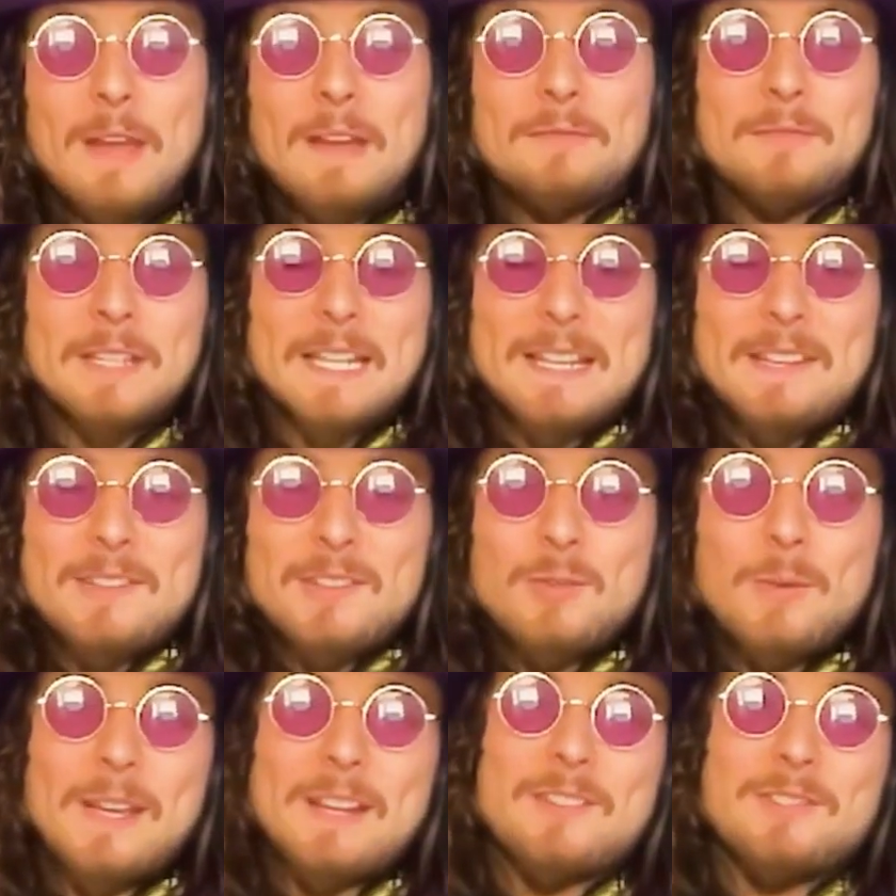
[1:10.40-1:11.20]
have links
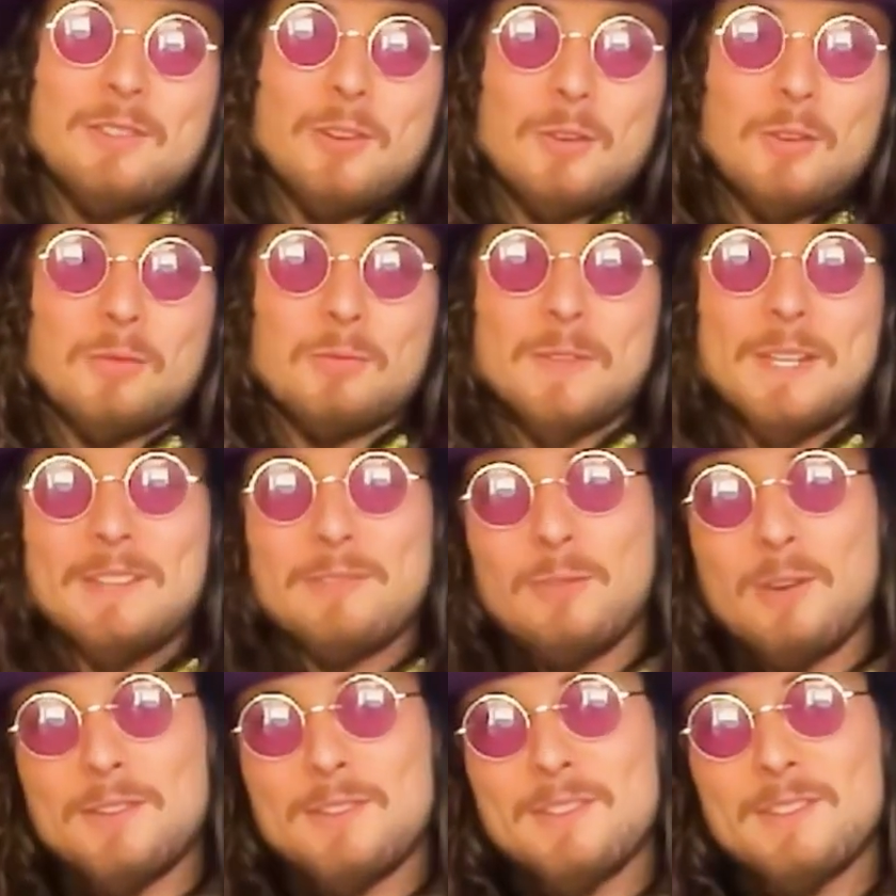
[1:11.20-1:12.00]
to external
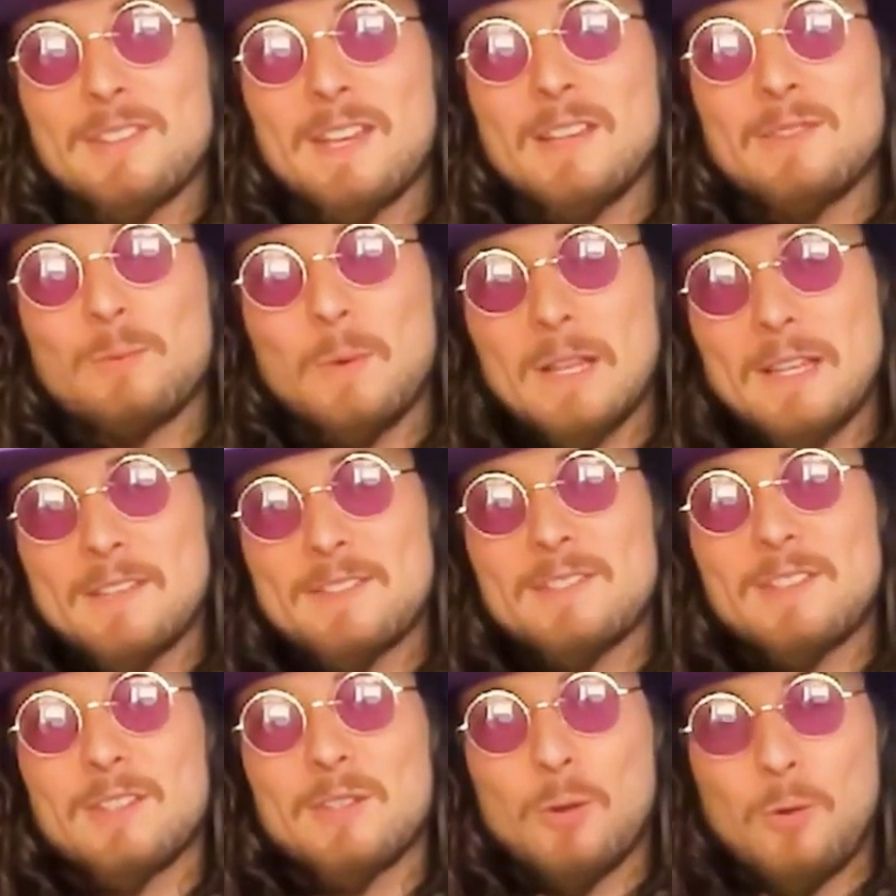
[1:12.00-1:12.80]
resources as well as
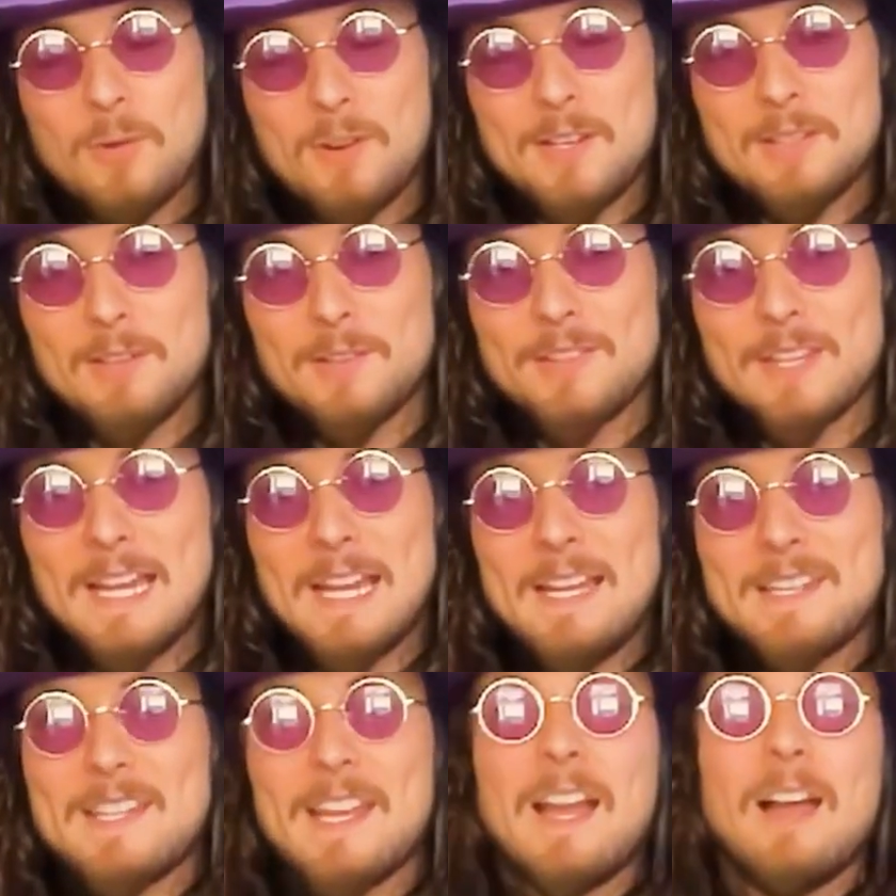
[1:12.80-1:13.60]
tutorials
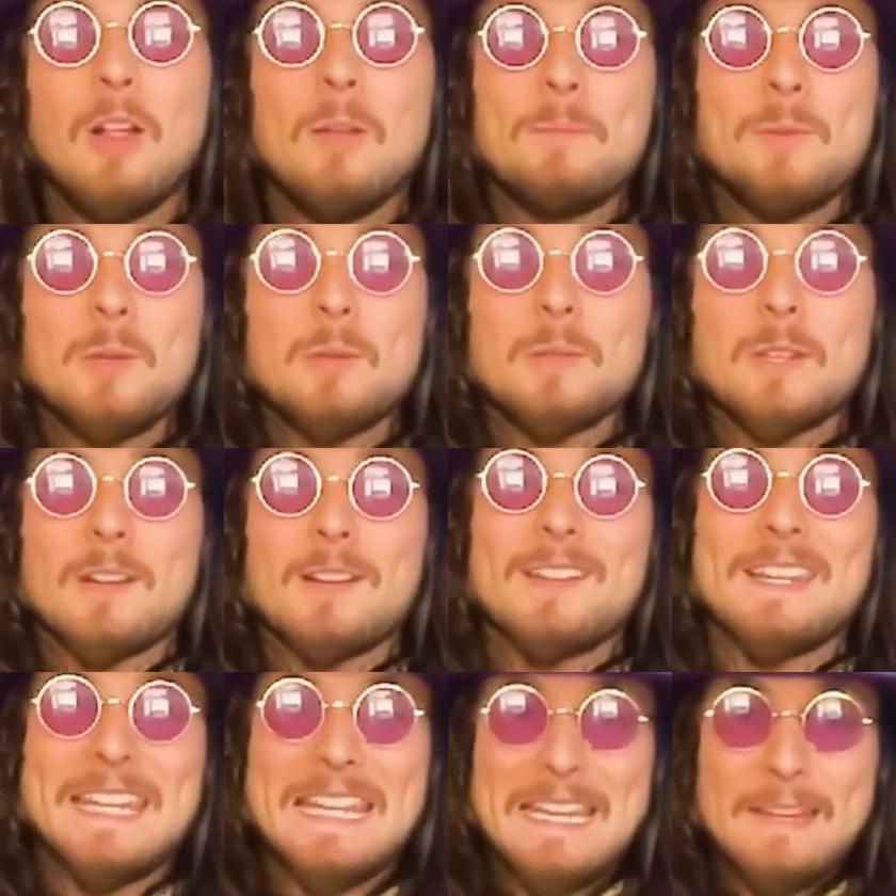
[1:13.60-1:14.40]
to help you
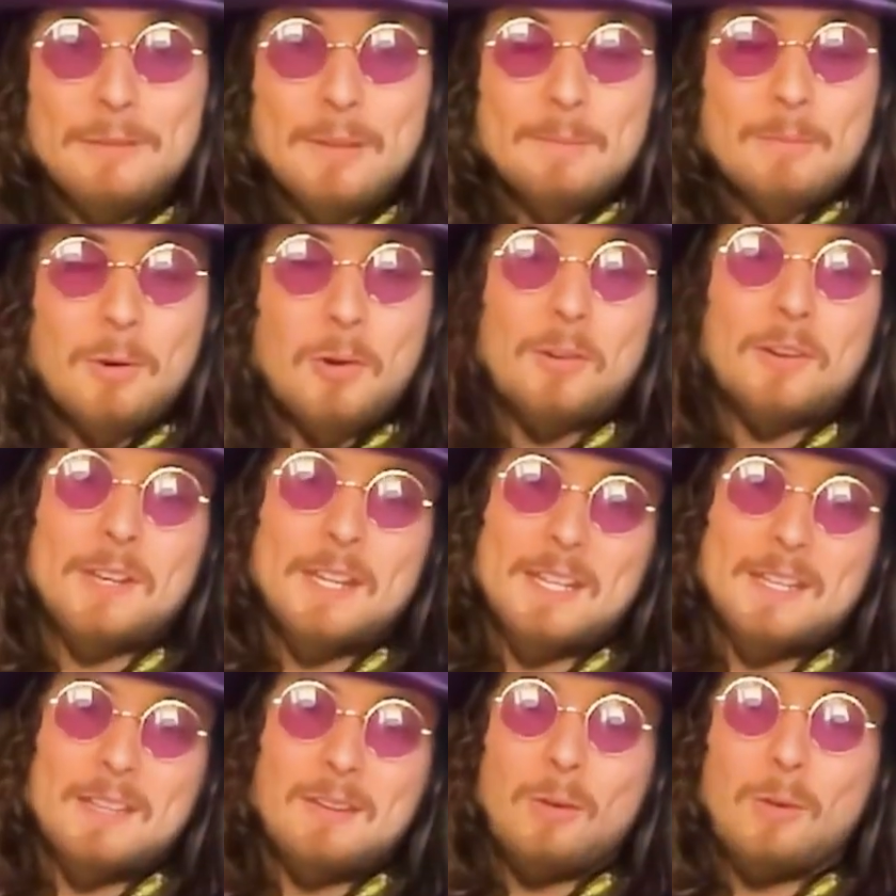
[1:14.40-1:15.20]
learn even more
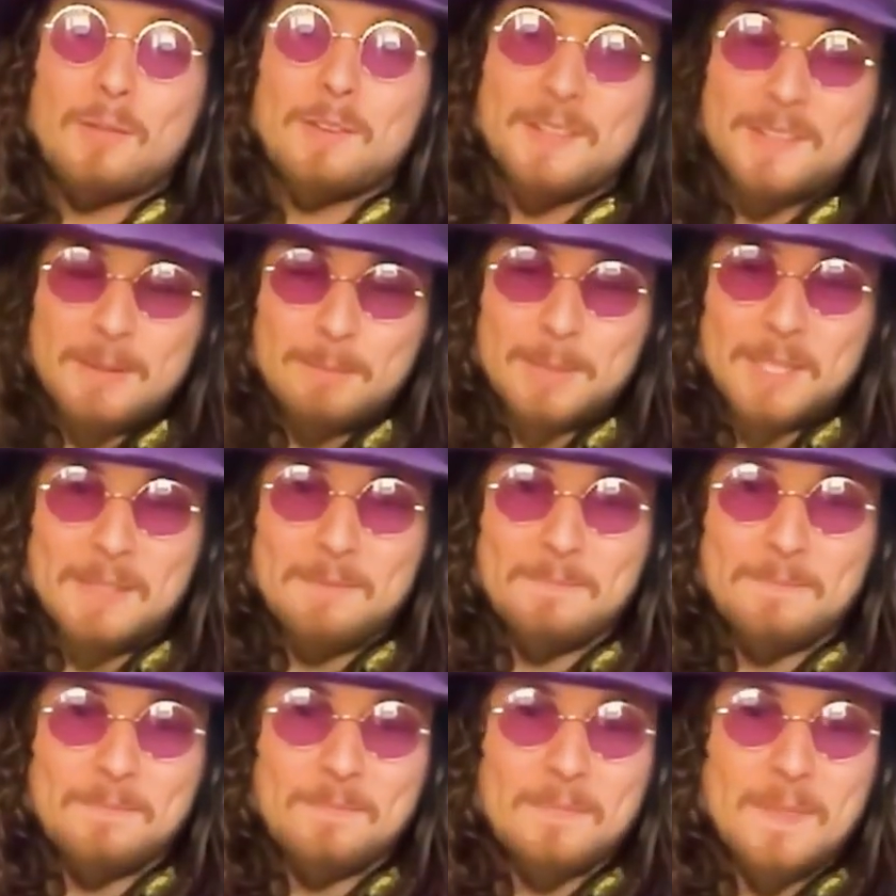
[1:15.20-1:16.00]
in your
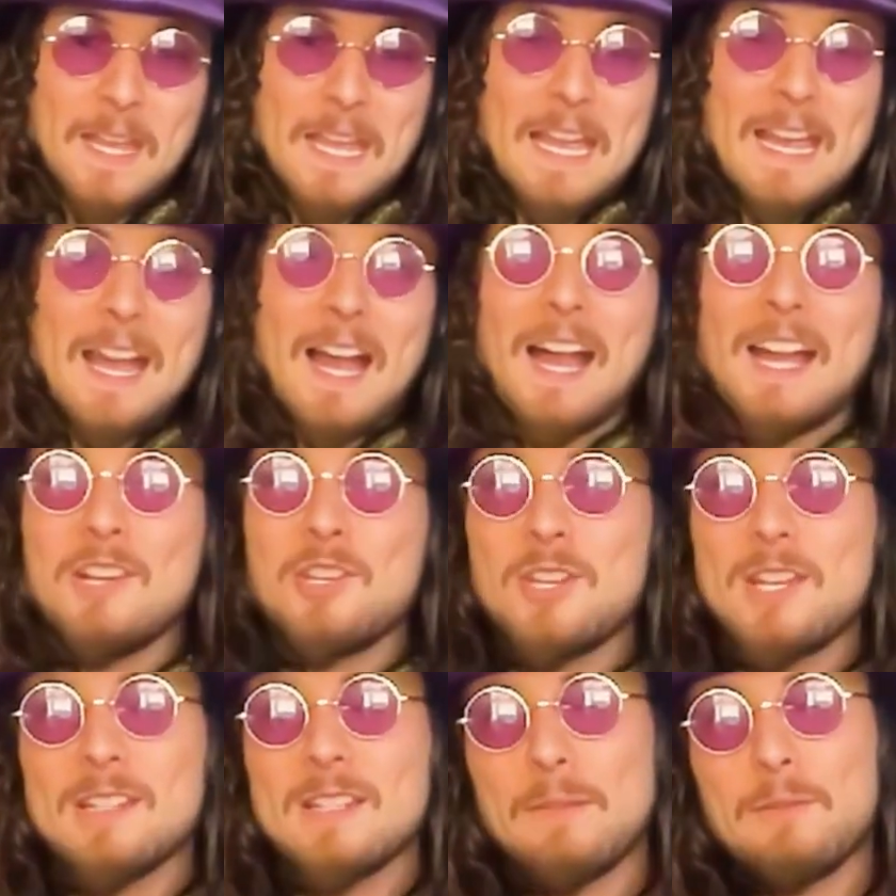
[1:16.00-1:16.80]
discipline. I
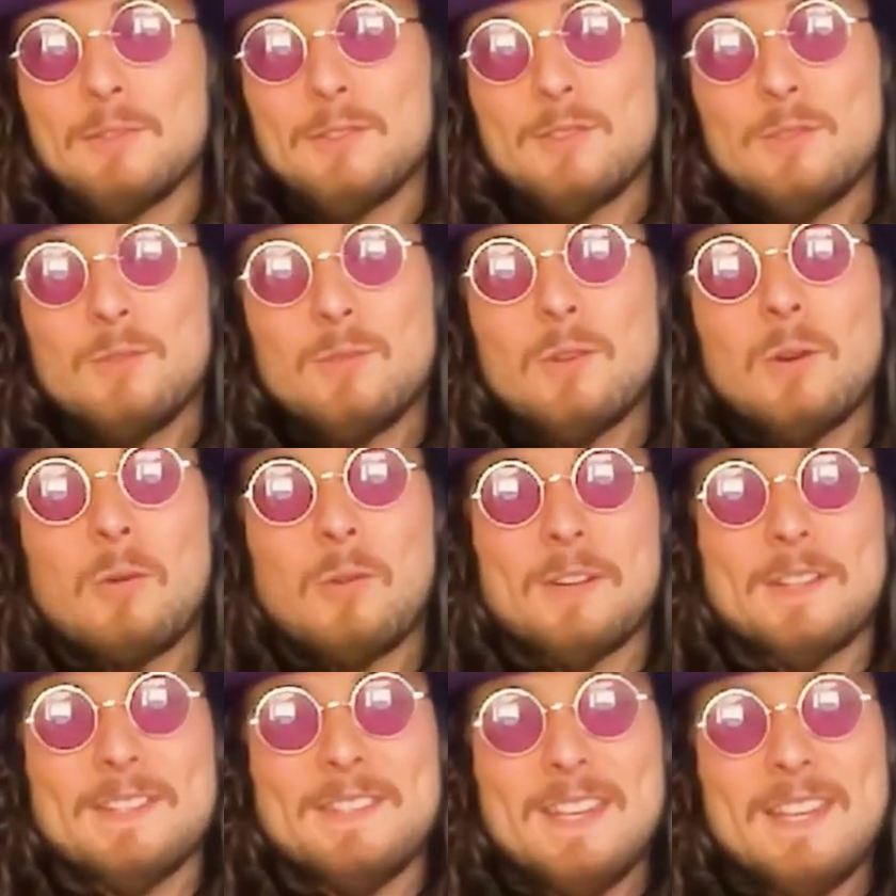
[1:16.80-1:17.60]
G A Level two
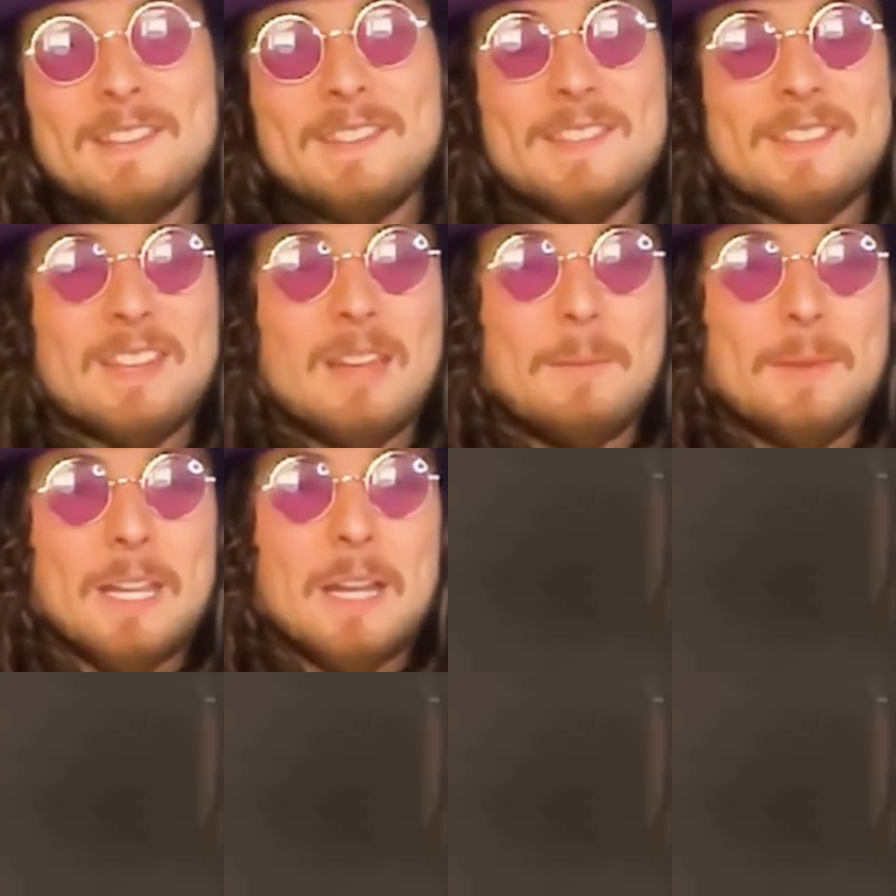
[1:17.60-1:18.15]
Cohort six is coming